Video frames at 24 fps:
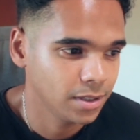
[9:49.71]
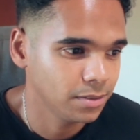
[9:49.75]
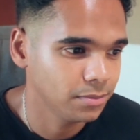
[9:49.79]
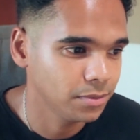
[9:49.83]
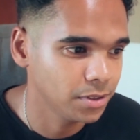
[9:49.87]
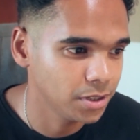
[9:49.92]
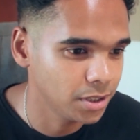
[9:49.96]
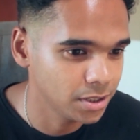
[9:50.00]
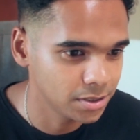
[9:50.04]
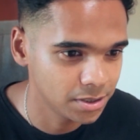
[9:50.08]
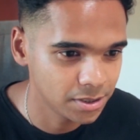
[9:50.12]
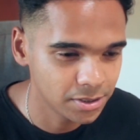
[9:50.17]
It
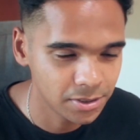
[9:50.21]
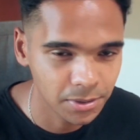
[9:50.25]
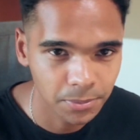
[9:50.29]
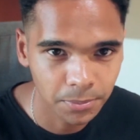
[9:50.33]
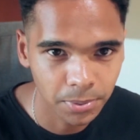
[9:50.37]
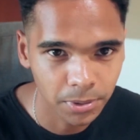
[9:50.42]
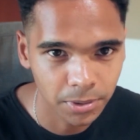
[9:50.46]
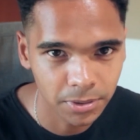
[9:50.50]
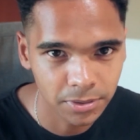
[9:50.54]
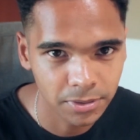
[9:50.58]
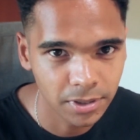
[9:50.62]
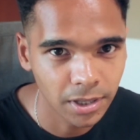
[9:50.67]
really is as
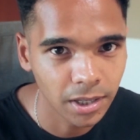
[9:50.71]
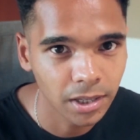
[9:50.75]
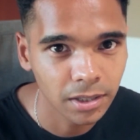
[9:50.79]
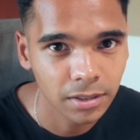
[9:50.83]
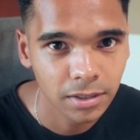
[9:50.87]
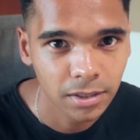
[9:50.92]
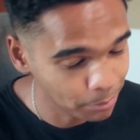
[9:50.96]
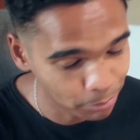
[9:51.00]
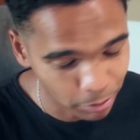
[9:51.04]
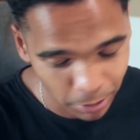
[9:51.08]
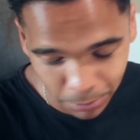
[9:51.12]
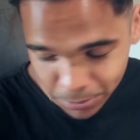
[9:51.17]
simple as that.
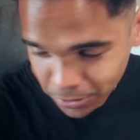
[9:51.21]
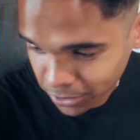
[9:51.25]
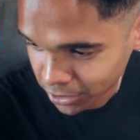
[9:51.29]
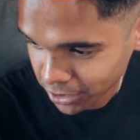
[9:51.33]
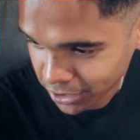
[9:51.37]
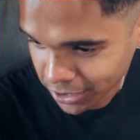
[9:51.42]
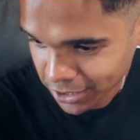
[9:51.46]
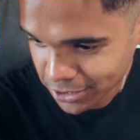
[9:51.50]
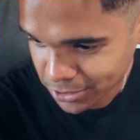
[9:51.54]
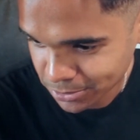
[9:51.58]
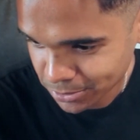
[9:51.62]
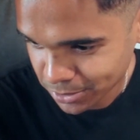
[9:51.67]
I'm probably
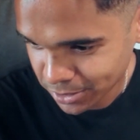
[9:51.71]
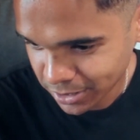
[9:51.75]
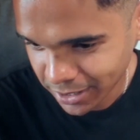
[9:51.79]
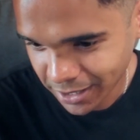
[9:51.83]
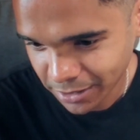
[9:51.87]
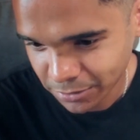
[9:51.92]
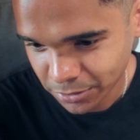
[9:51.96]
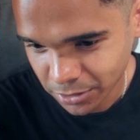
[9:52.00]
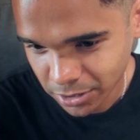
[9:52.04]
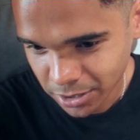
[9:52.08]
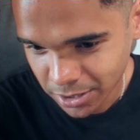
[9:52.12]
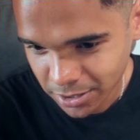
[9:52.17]
going to get some
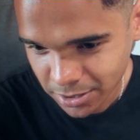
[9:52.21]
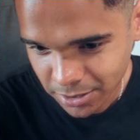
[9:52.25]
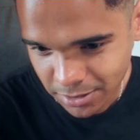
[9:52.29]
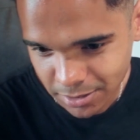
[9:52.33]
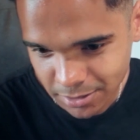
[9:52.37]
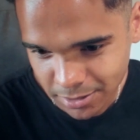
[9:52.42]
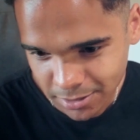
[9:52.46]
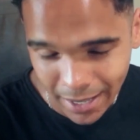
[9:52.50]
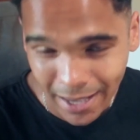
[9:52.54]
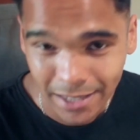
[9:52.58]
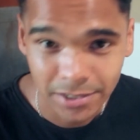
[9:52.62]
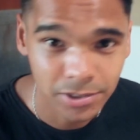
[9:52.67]
slack for
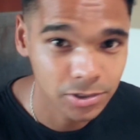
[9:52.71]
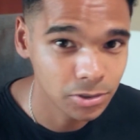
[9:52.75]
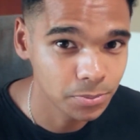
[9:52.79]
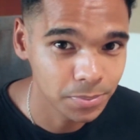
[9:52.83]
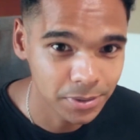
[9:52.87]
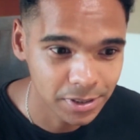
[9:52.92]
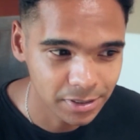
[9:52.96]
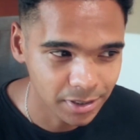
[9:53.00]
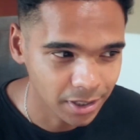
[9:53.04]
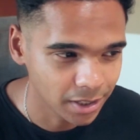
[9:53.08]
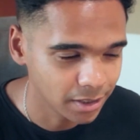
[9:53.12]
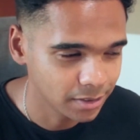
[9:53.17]
this. It has to
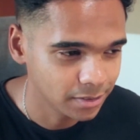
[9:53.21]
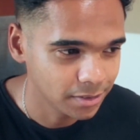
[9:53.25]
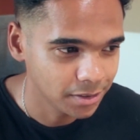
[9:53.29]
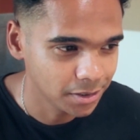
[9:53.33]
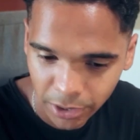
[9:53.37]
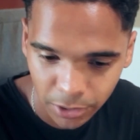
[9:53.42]
be said.